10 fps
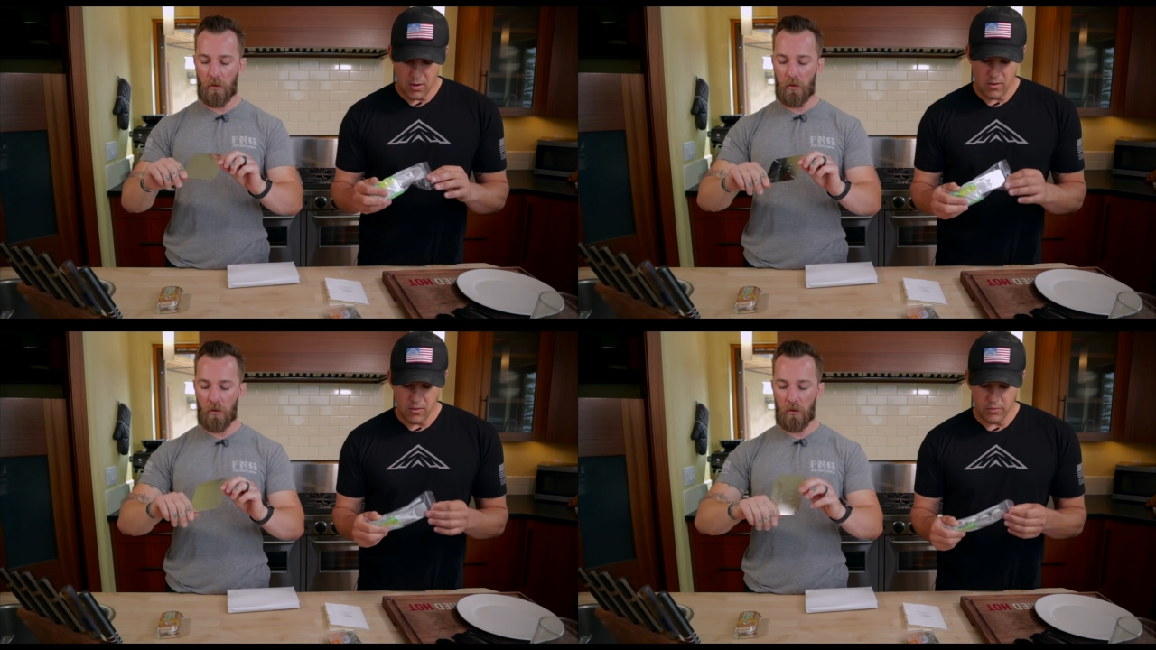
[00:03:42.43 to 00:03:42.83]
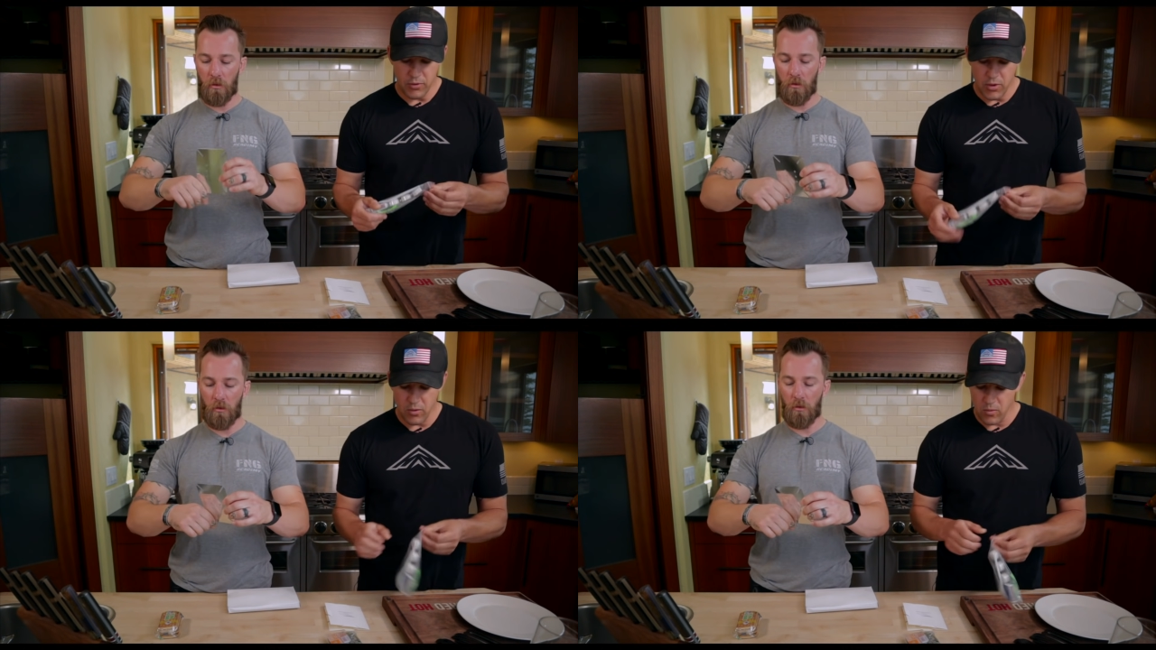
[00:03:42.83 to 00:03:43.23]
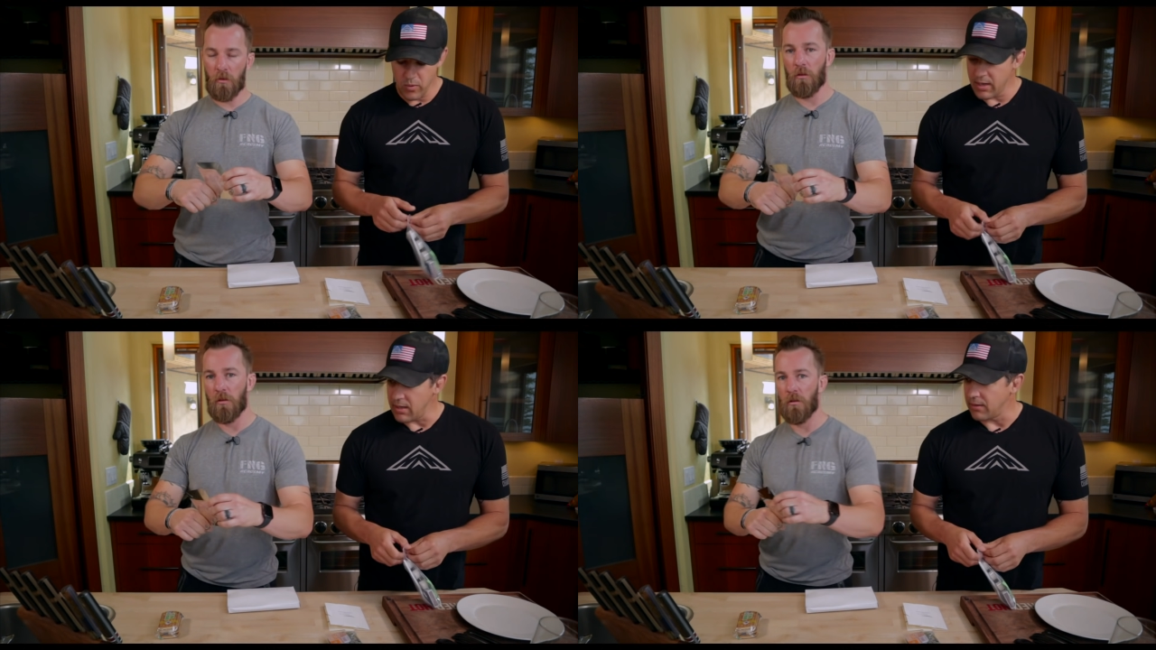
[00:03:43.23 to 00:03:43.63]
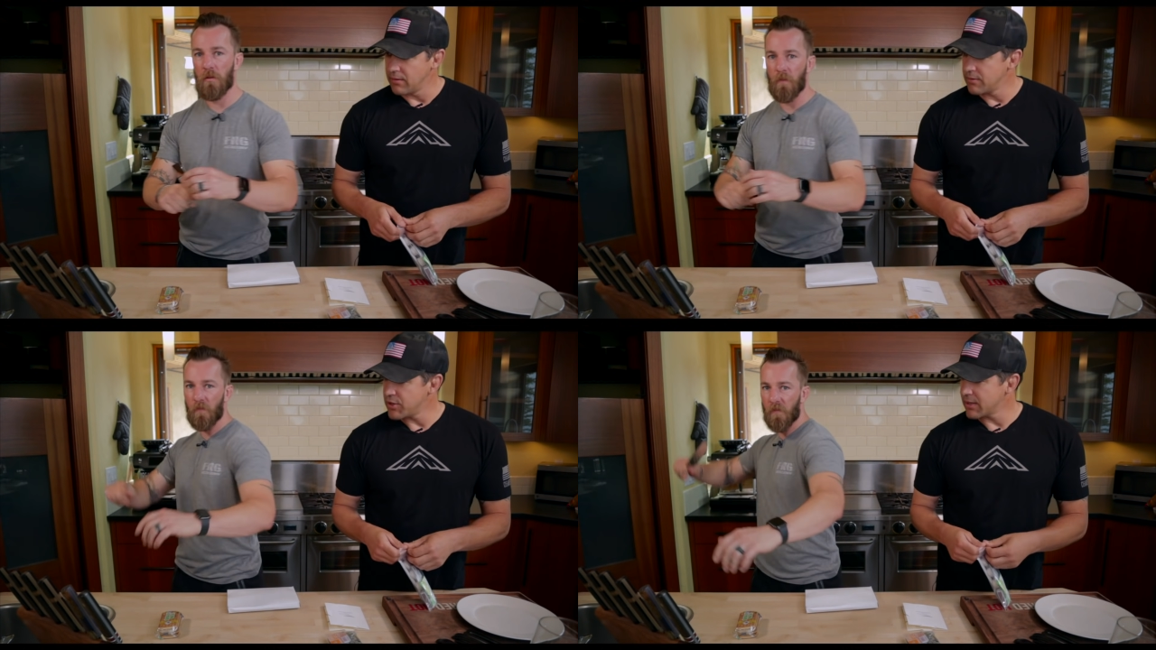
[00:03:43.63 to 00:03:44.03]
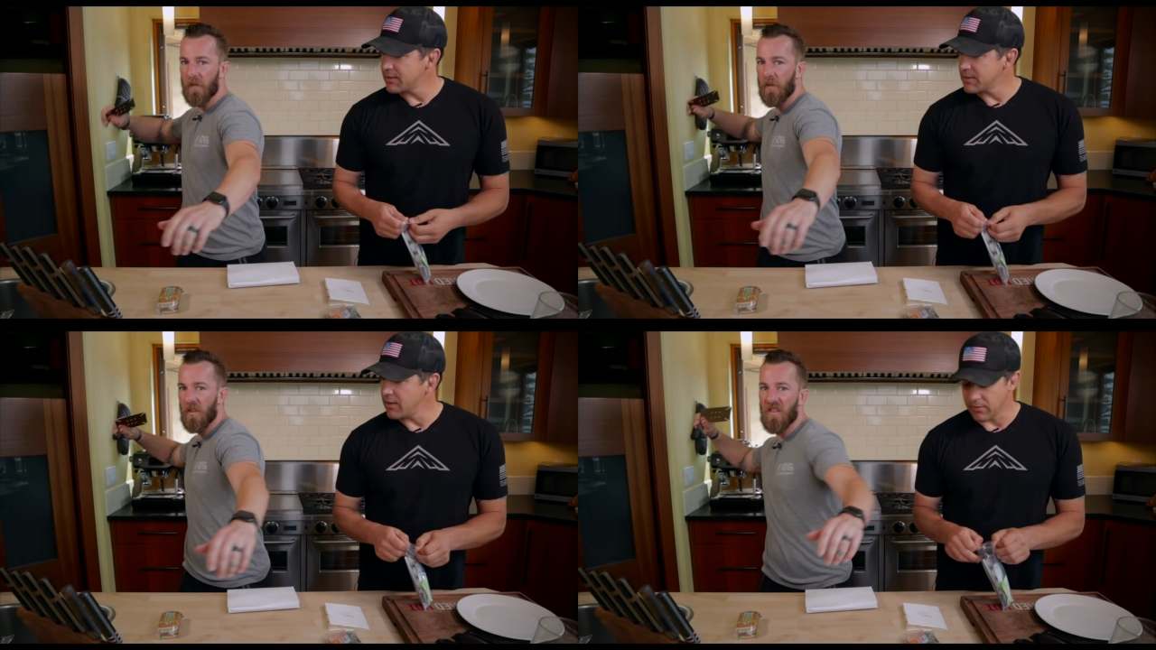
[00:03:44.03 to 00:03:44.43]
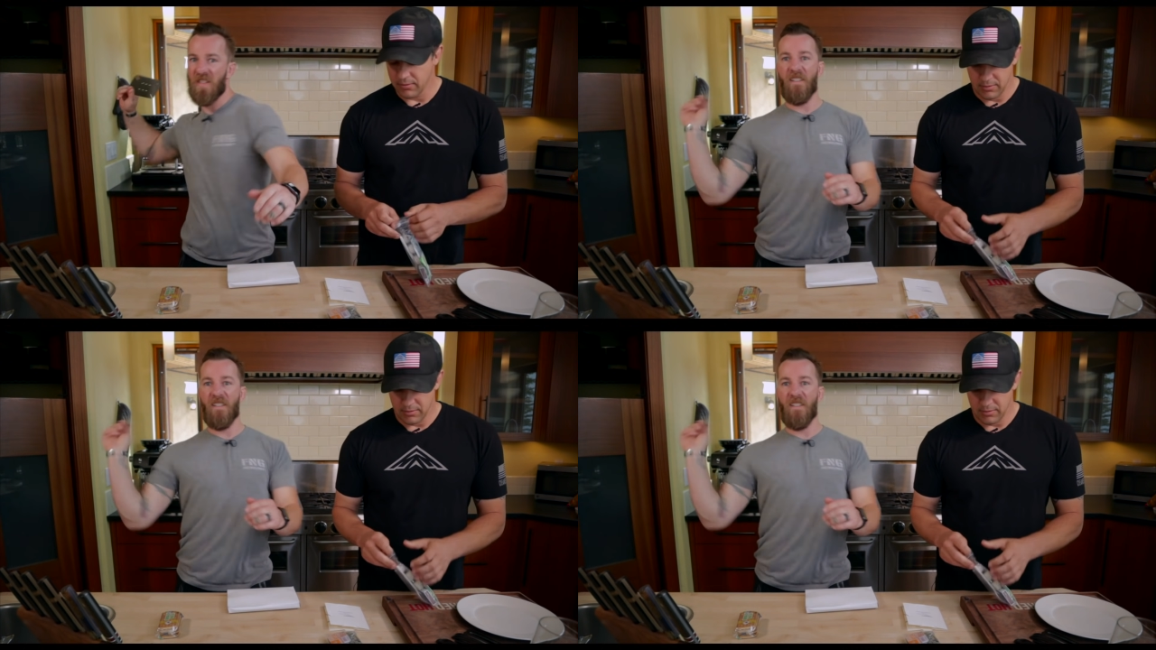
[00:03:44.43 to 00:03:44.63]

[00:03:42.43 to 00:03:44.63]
Speaker 1: Oh, no way. Check this out.